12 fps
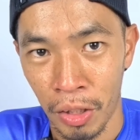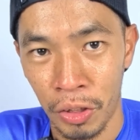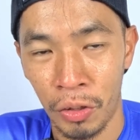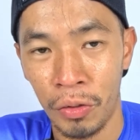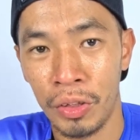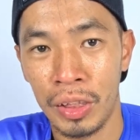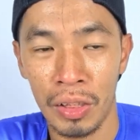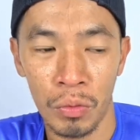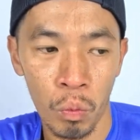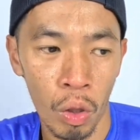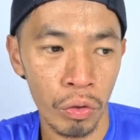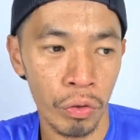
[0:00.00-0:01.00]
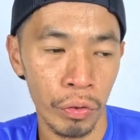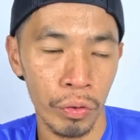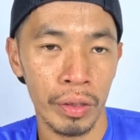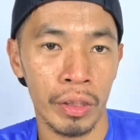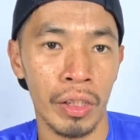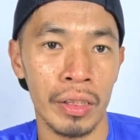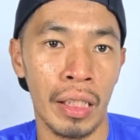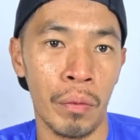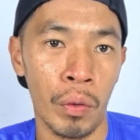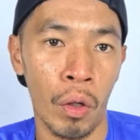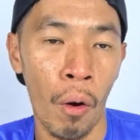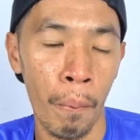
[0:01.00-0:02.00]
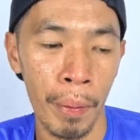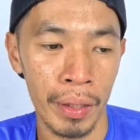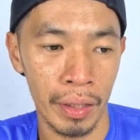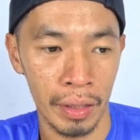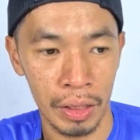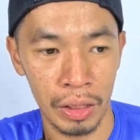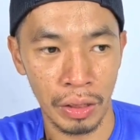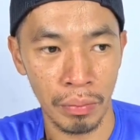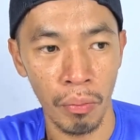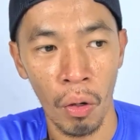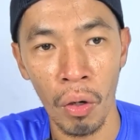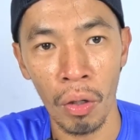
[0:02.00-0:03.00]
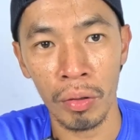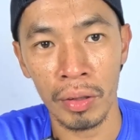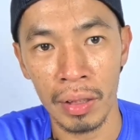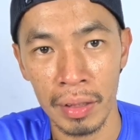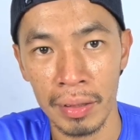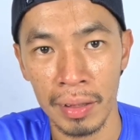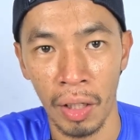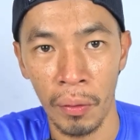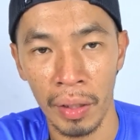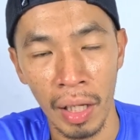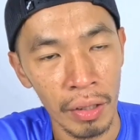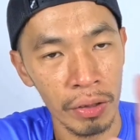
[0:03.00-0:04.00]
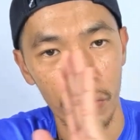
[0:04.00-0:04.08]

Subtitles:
So just walk through, because they will open a small turnstile over there.